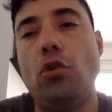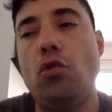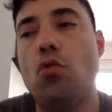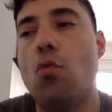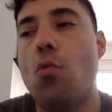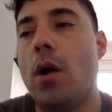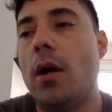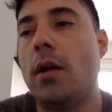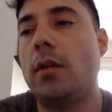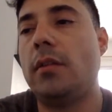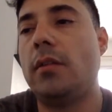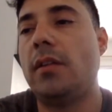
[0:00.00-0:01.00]
Do you
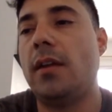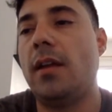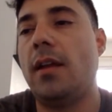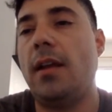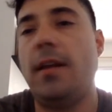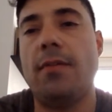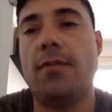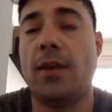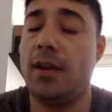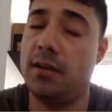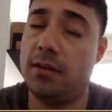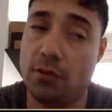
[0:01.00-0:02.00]
want to live in
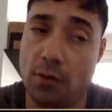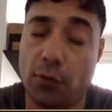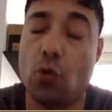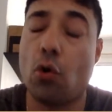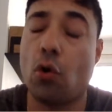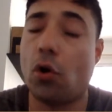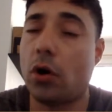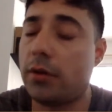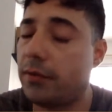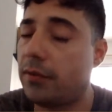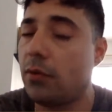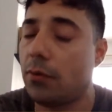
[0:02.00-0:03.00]
India? Of
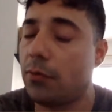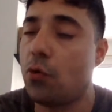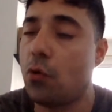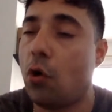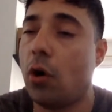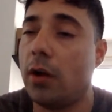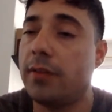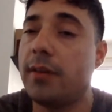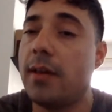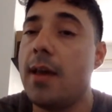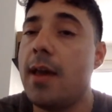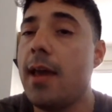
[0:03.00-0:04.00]
course, of
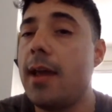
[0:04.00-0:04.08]
course.